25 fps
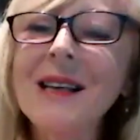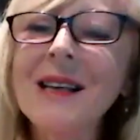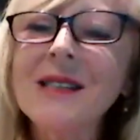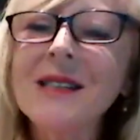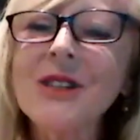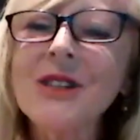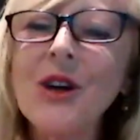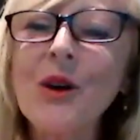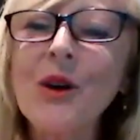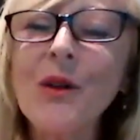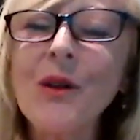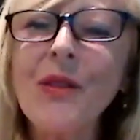
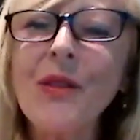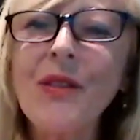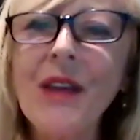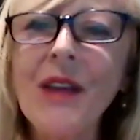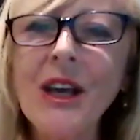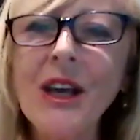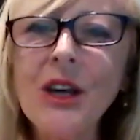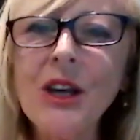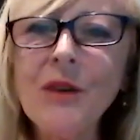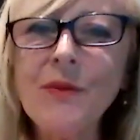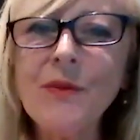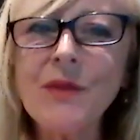So
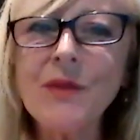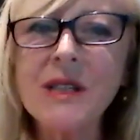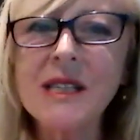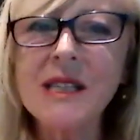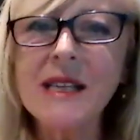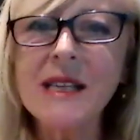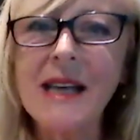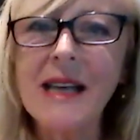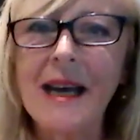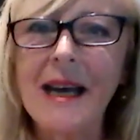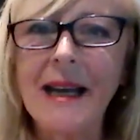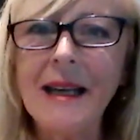thank you for
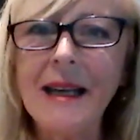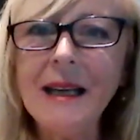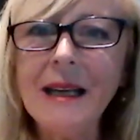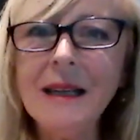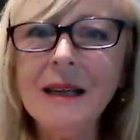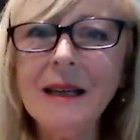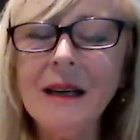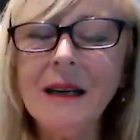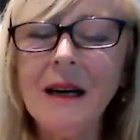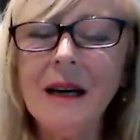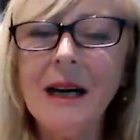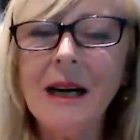today.
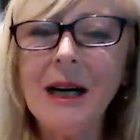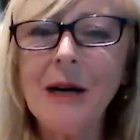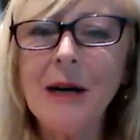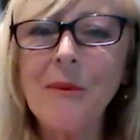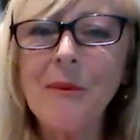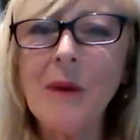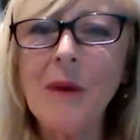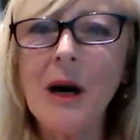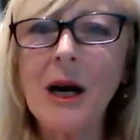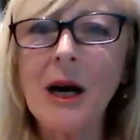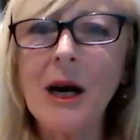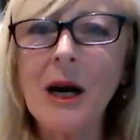
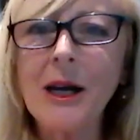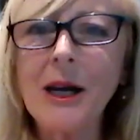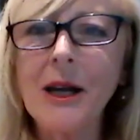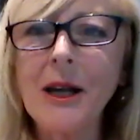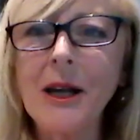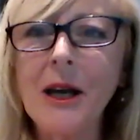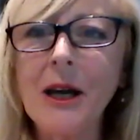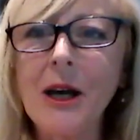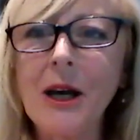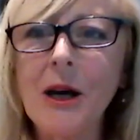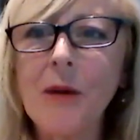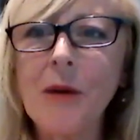
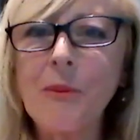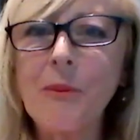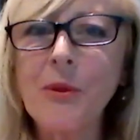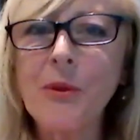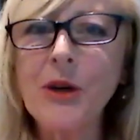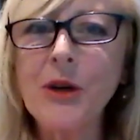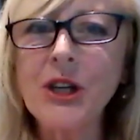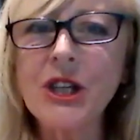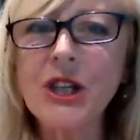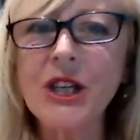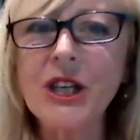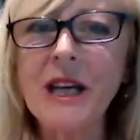I
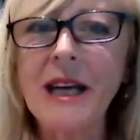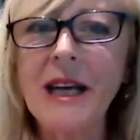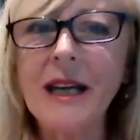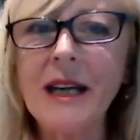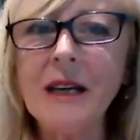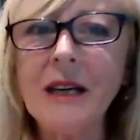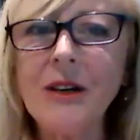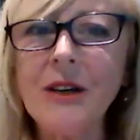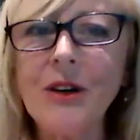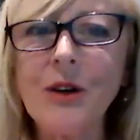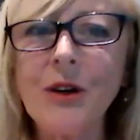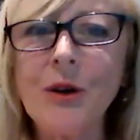
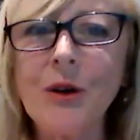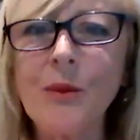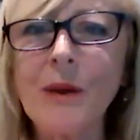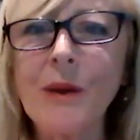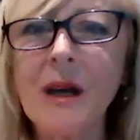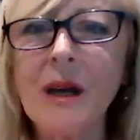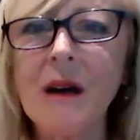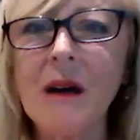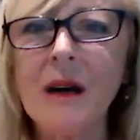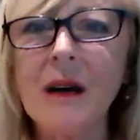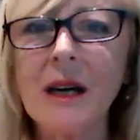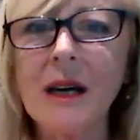appreciate,
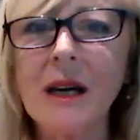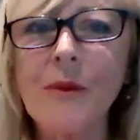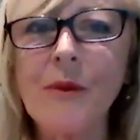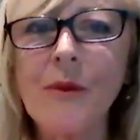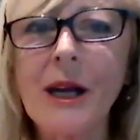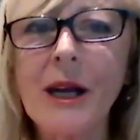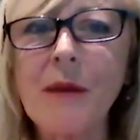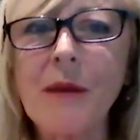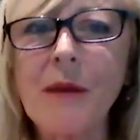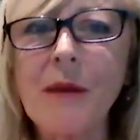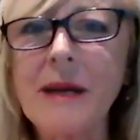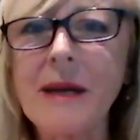we highly
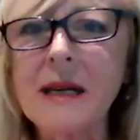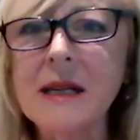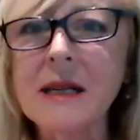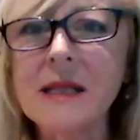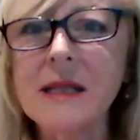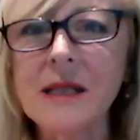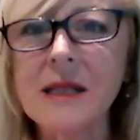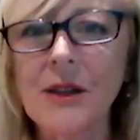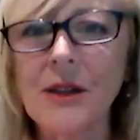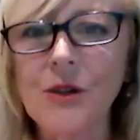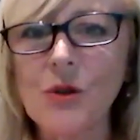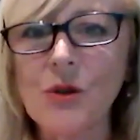recommend
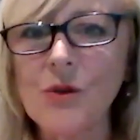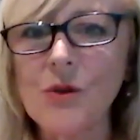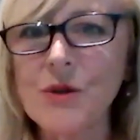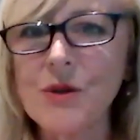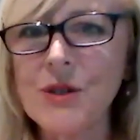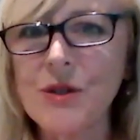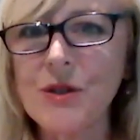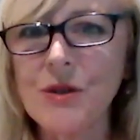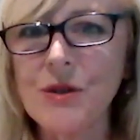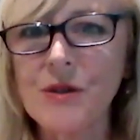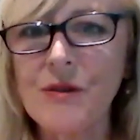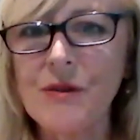Southern
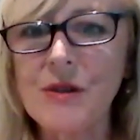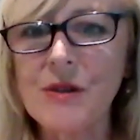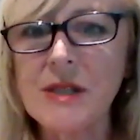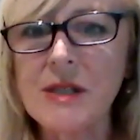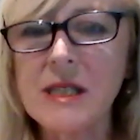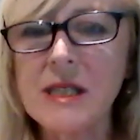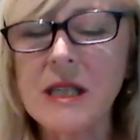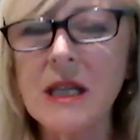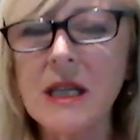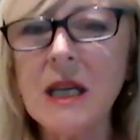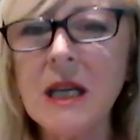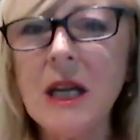Cross
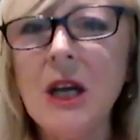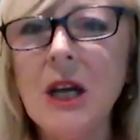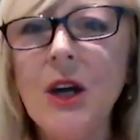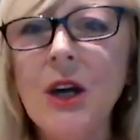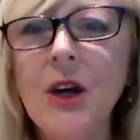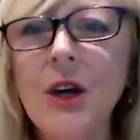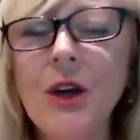University.